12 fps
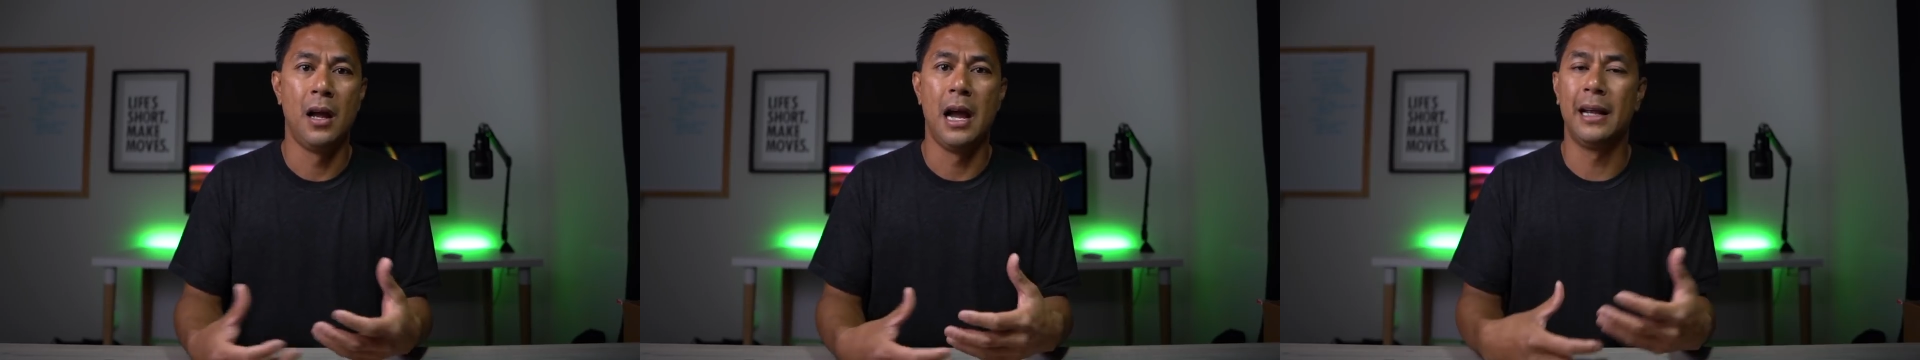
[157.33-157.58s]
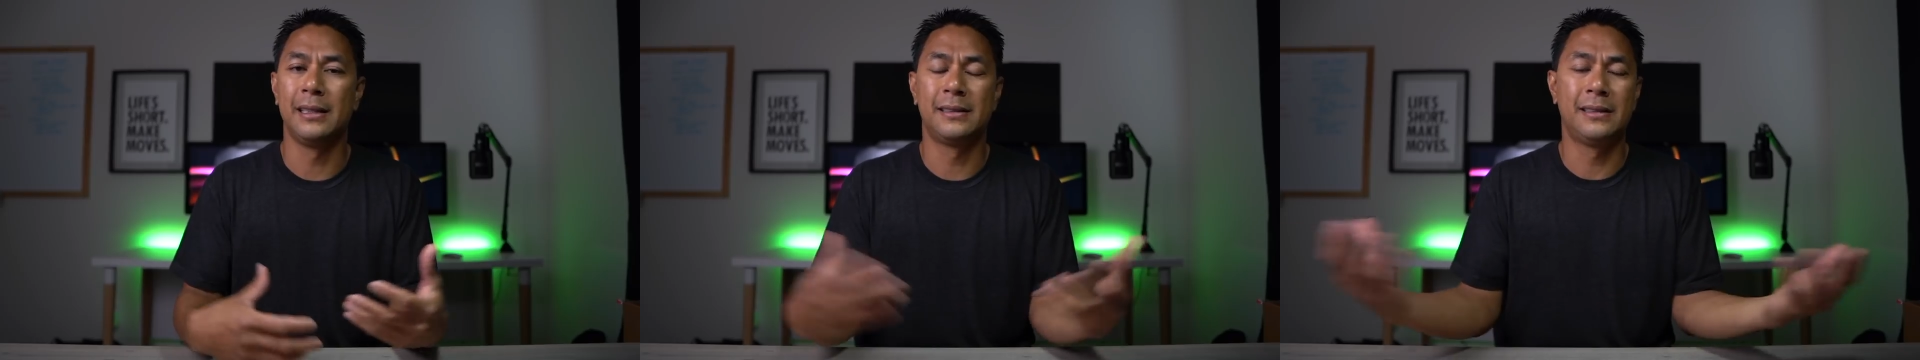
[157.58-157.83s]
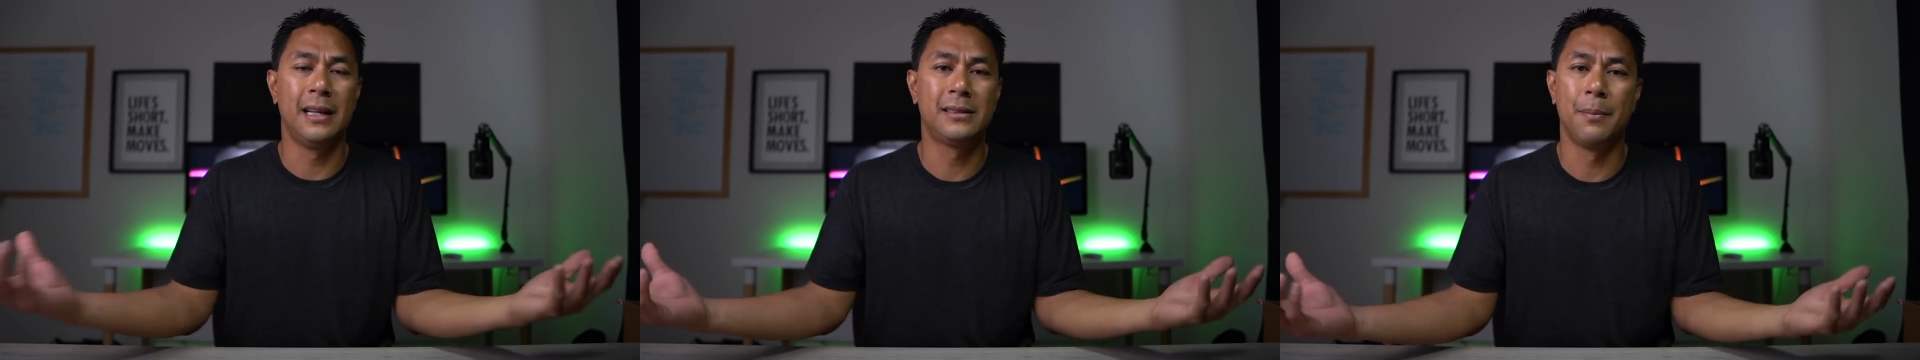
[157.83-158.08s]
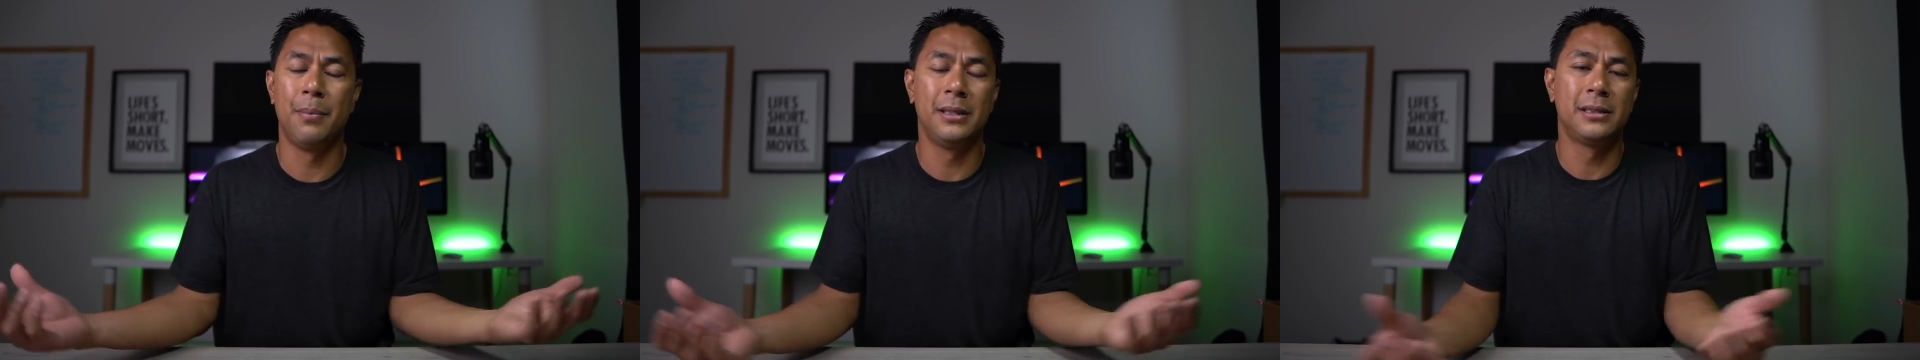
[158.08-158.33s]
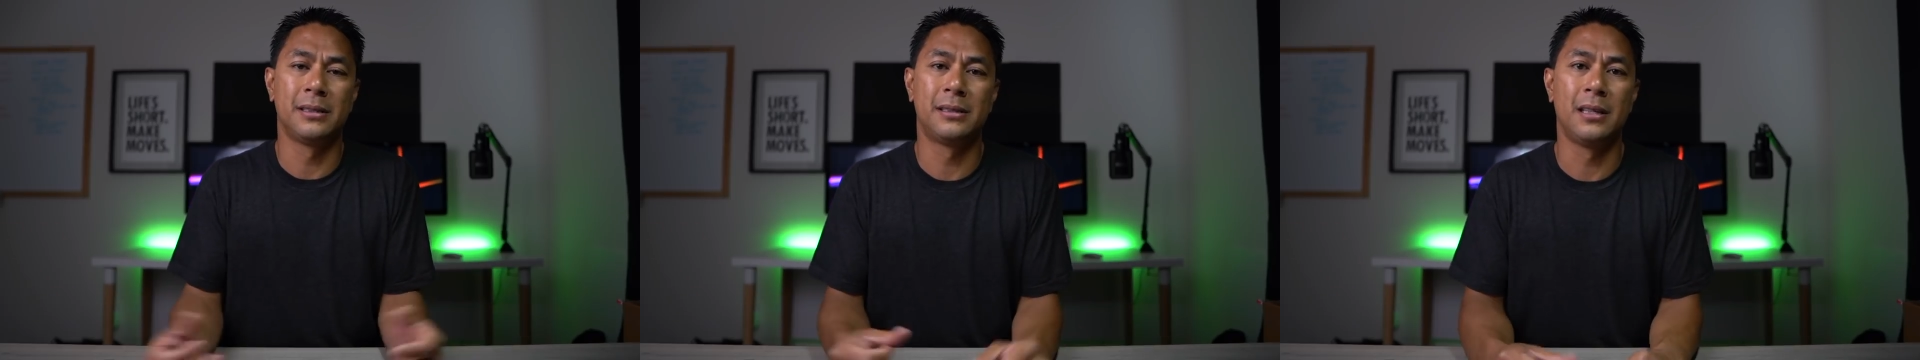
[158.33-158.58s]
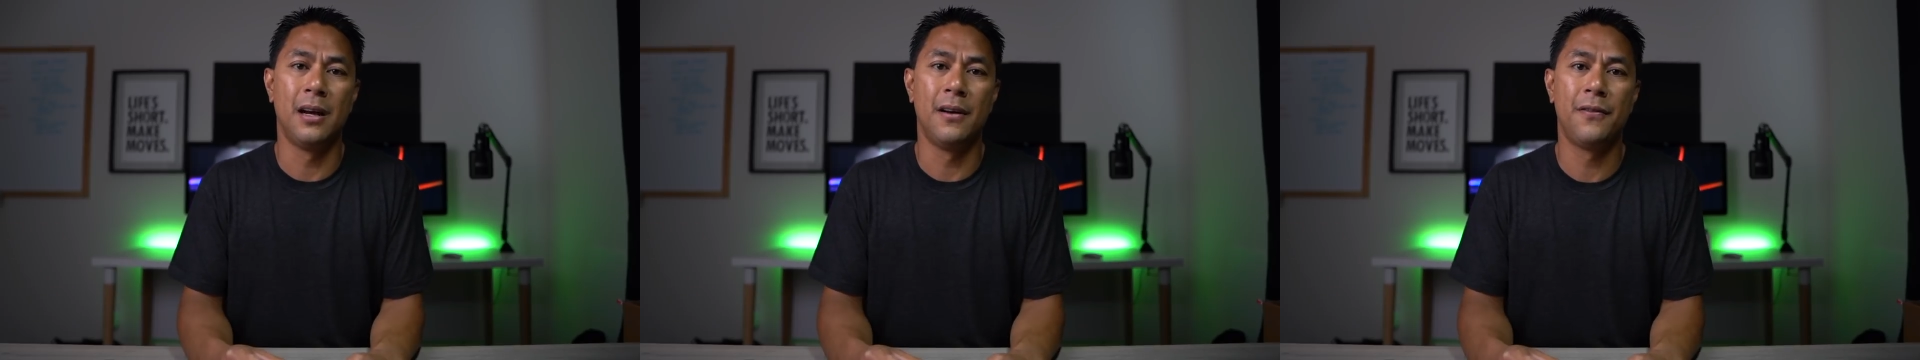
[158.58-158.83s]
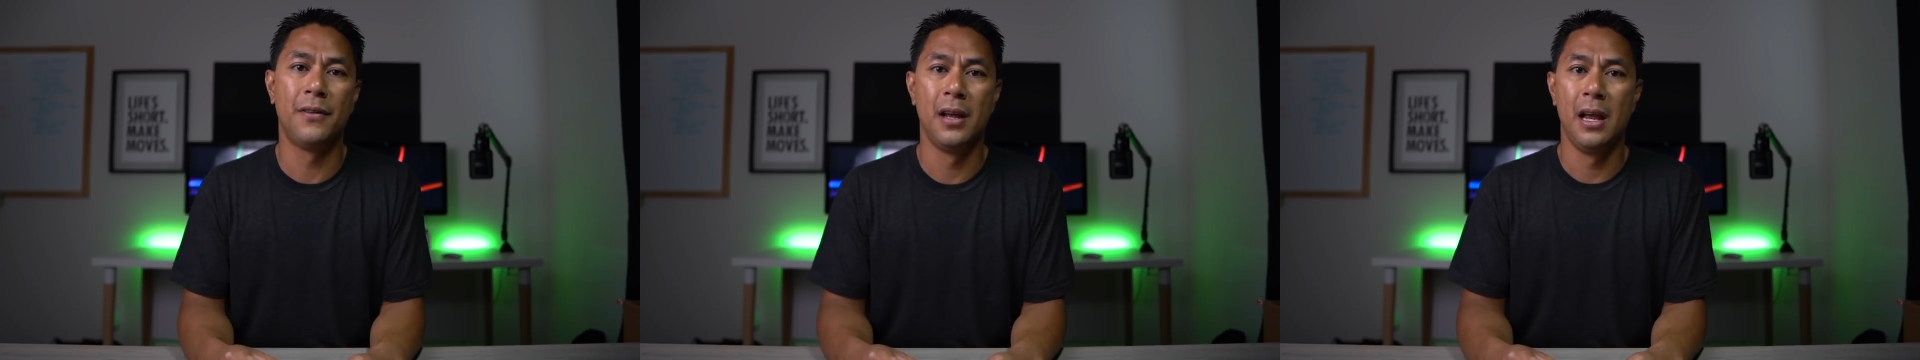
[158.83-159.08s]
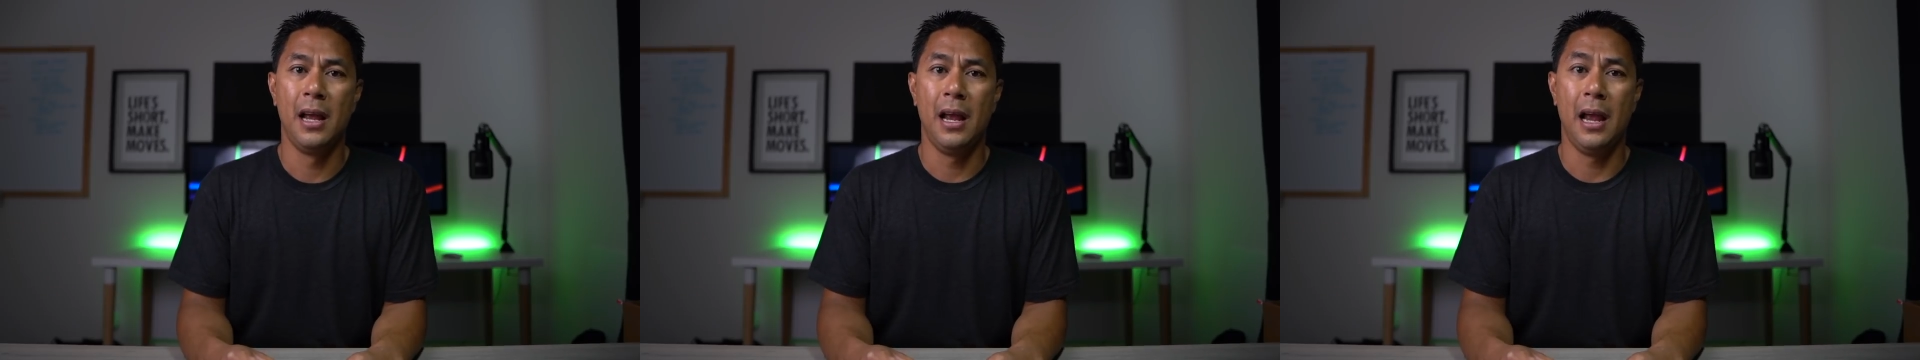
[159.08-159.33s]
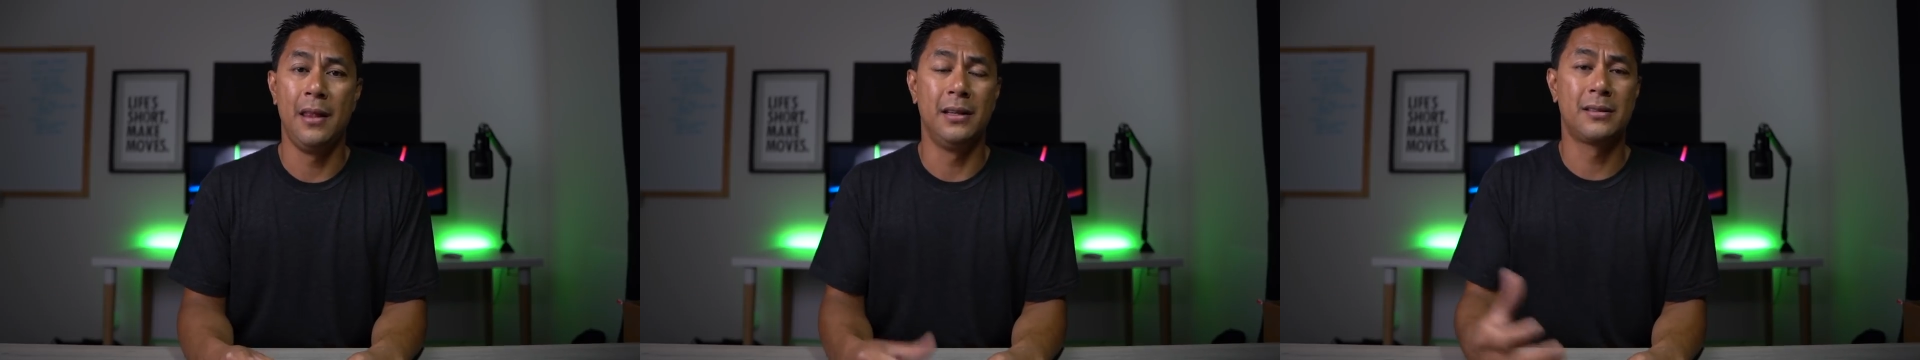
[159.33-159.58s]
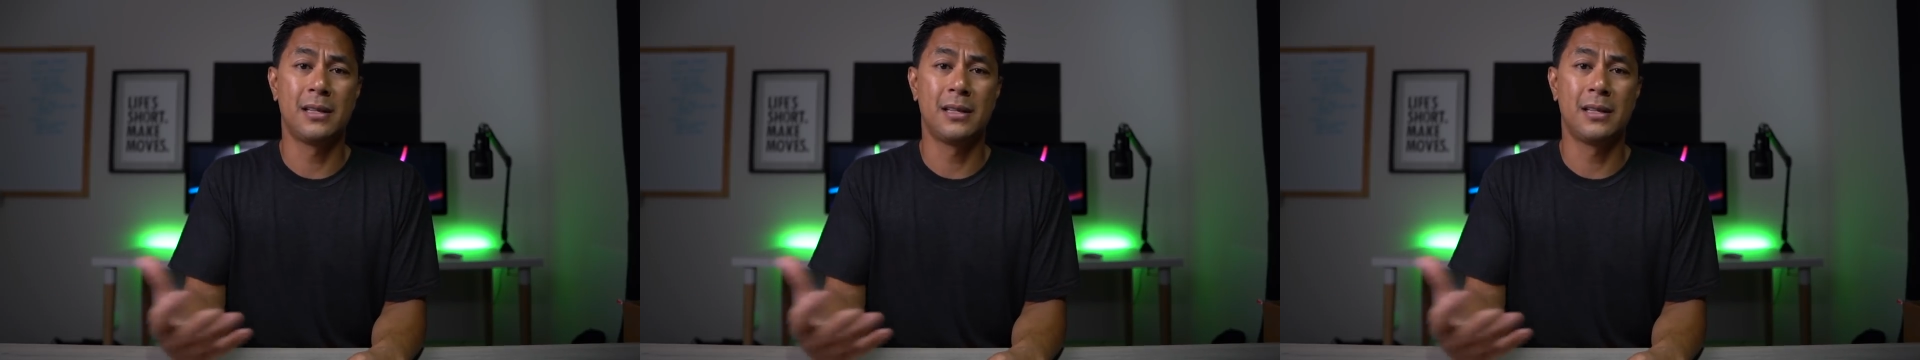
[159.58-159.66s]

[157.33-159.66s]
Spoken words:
I get sent a bunch of stuff. And these